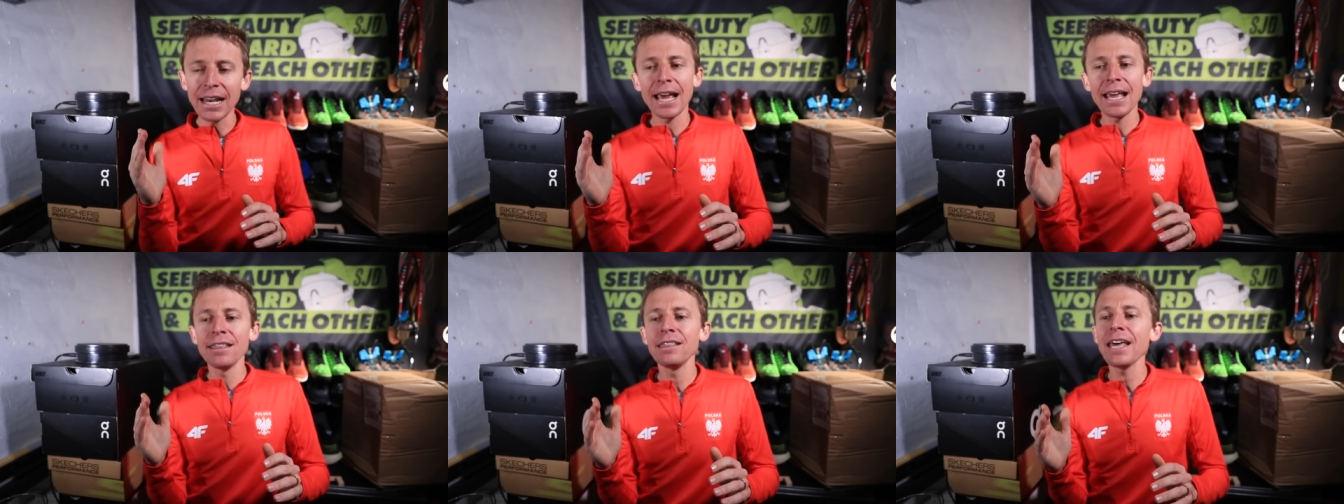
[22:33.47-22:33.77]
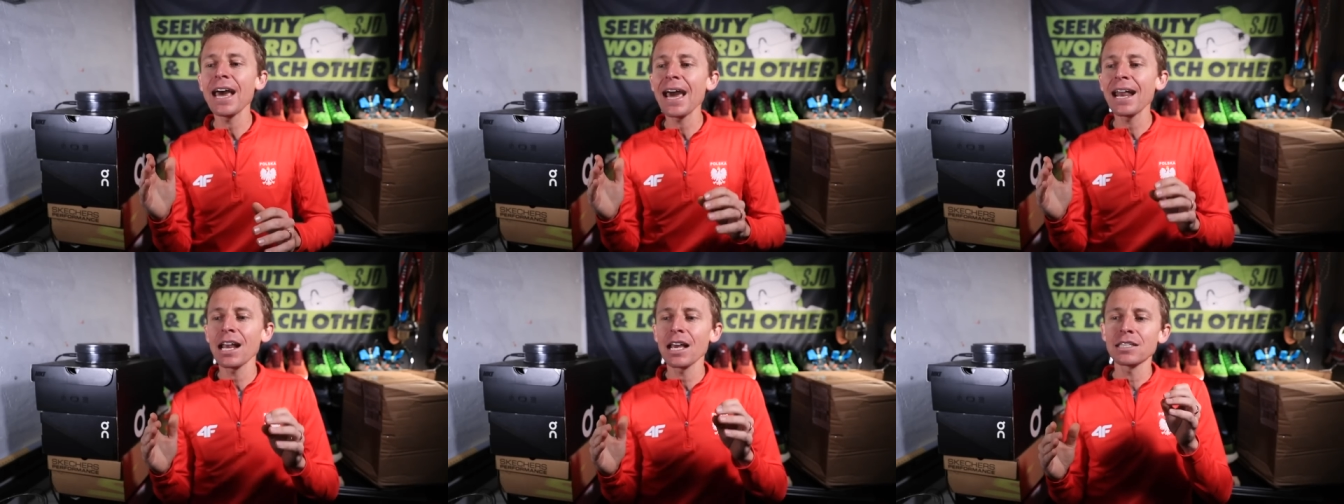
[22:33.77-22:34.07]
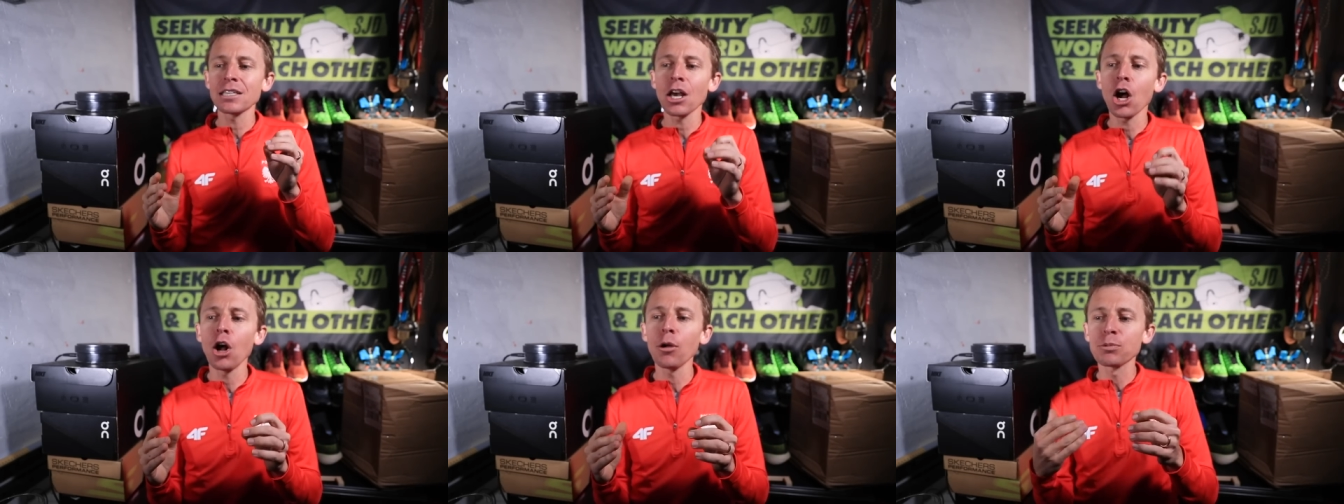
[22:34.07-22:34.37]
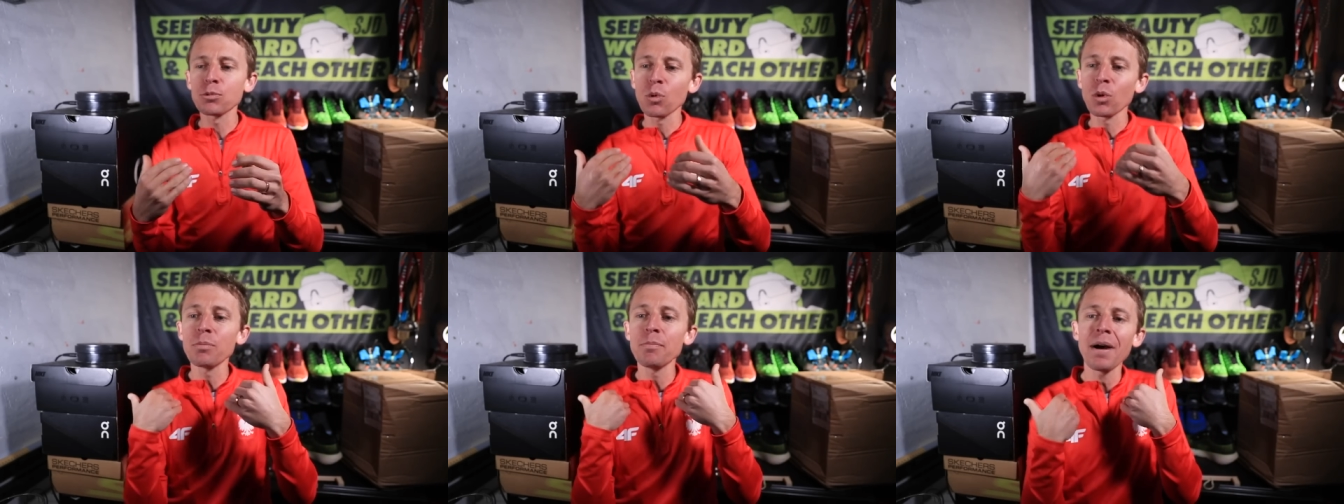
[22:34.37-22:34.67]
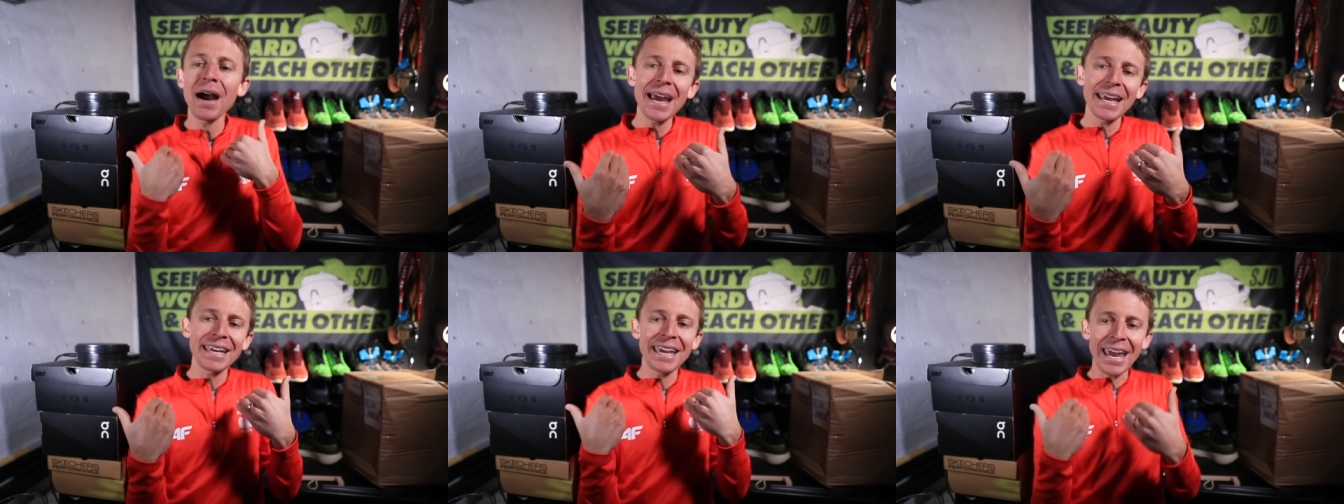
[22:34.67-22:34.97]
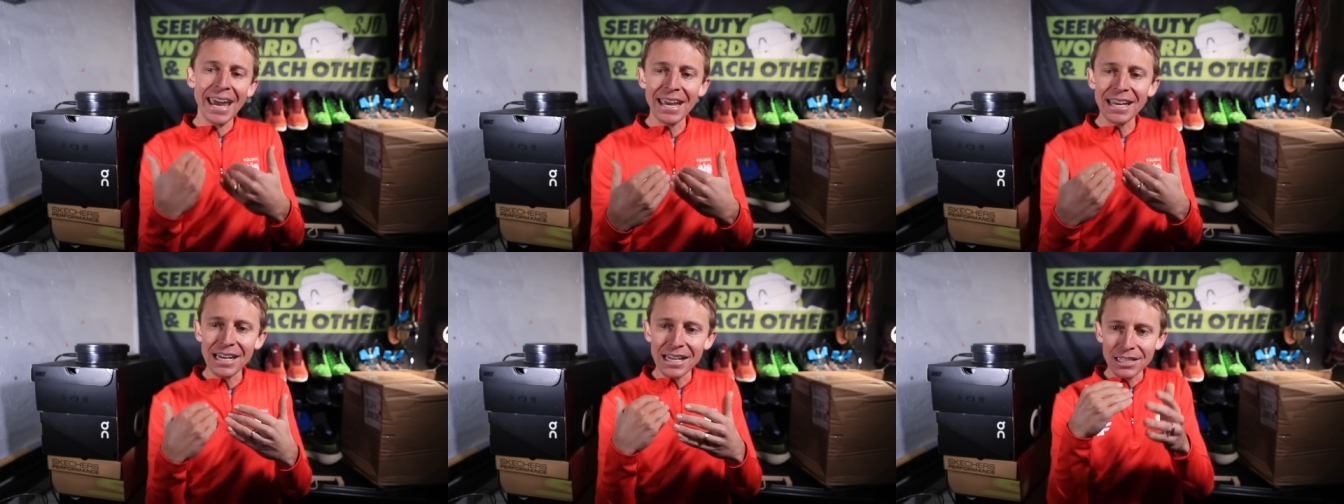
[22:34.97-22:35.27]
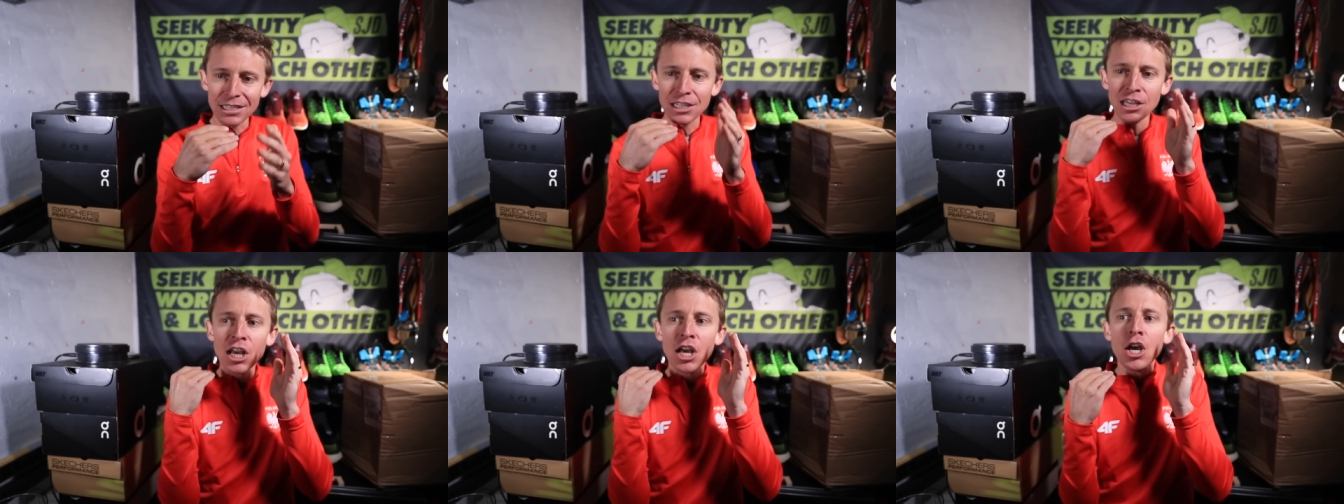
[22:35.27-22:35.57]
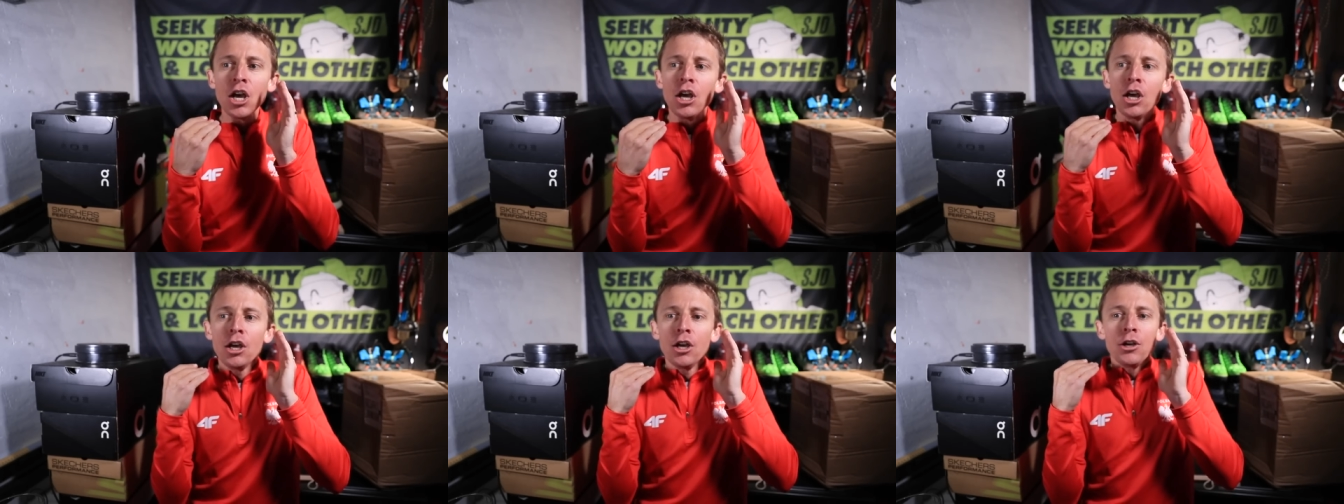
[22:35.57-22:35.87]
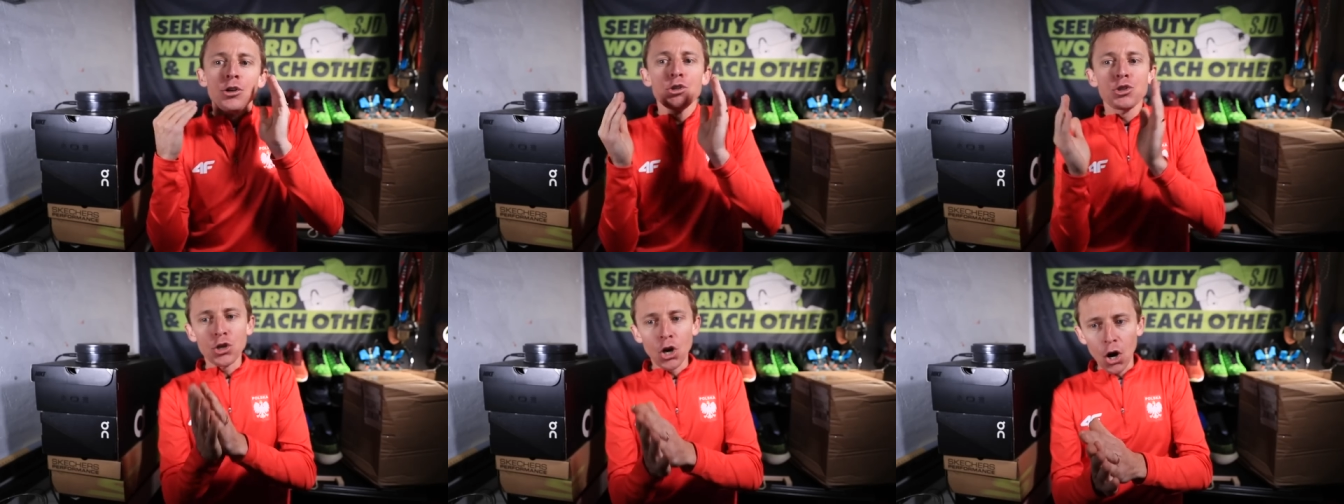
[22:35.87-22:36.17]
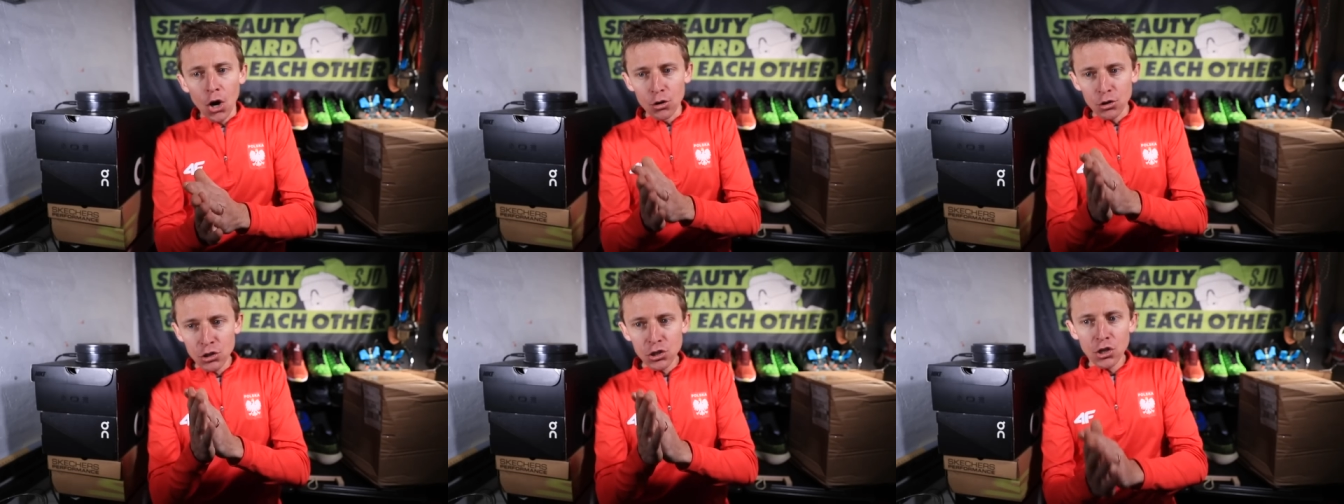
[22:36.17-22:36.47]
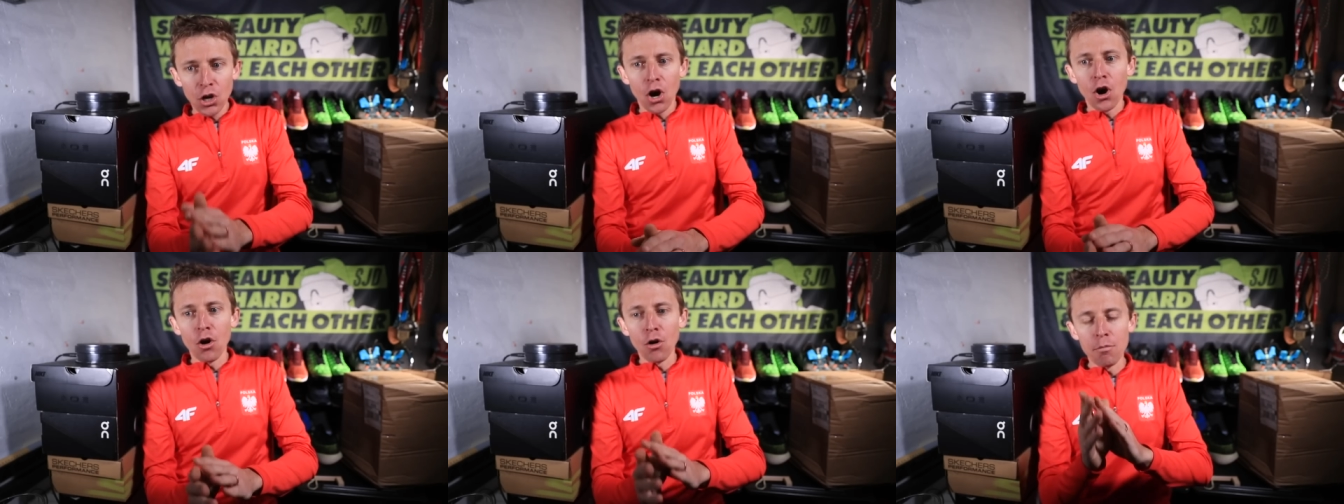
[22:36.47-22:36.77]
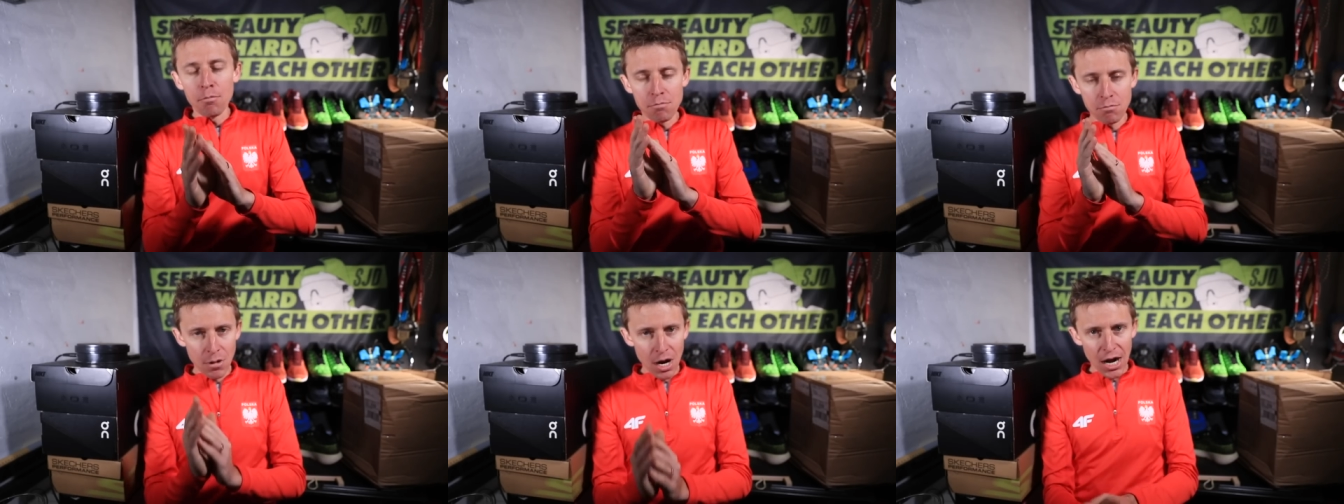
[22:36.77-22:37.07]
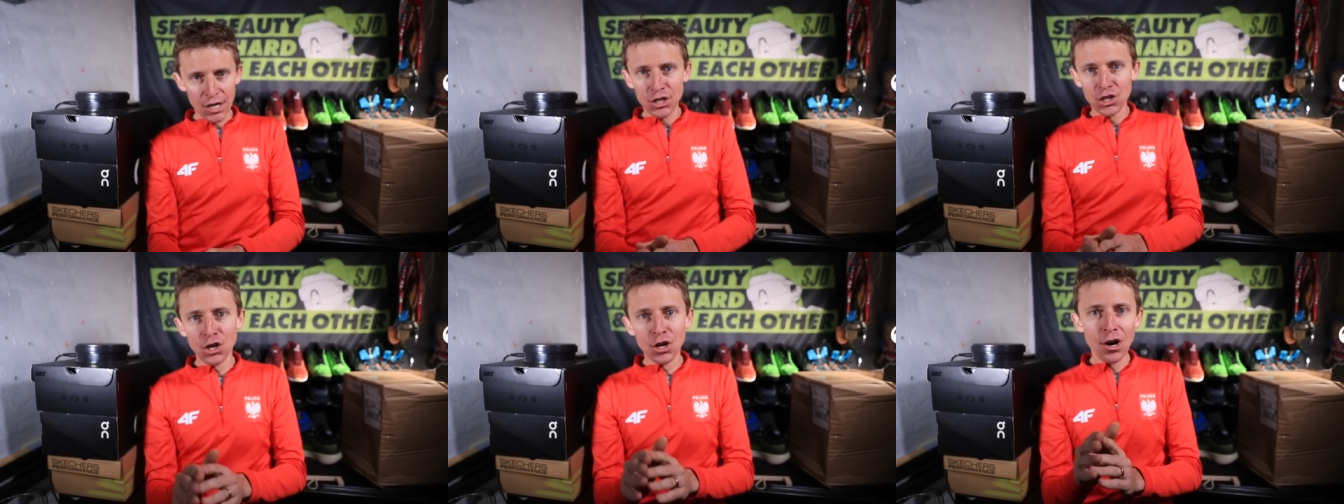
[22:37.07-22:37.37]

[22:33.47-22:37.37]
and that has helped with my cadence so, so much.